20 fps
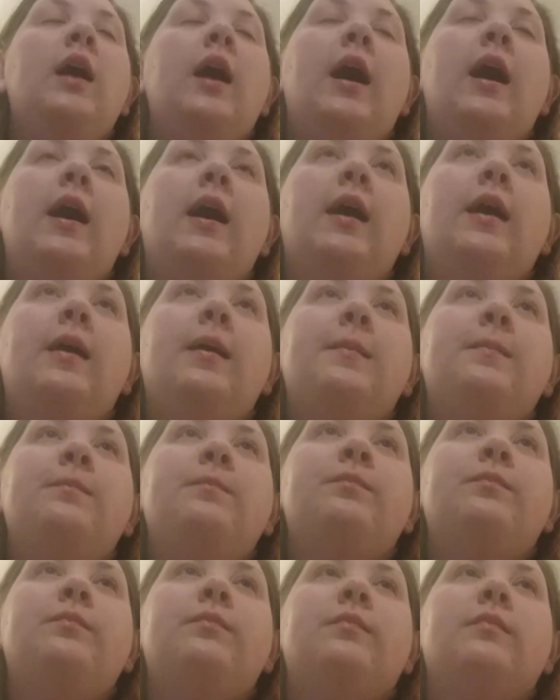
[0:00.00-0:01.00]

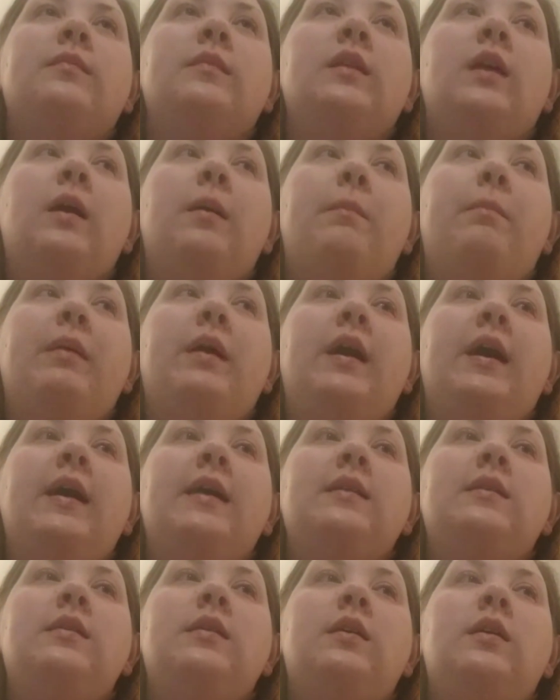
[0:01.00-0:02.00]

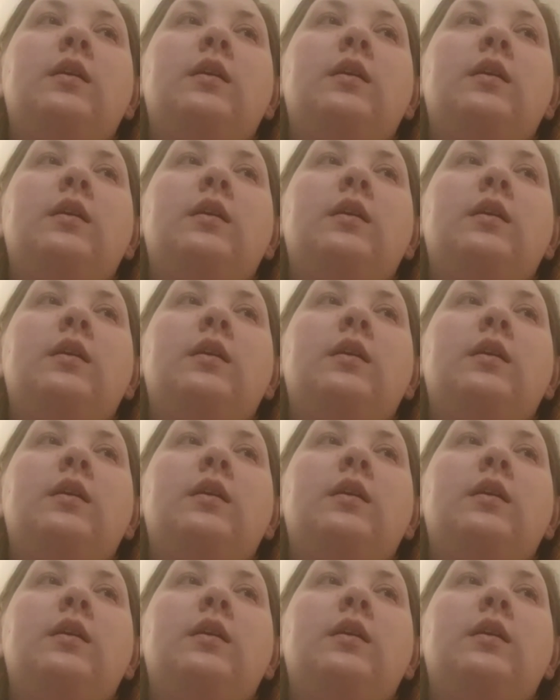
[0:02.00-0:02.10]
But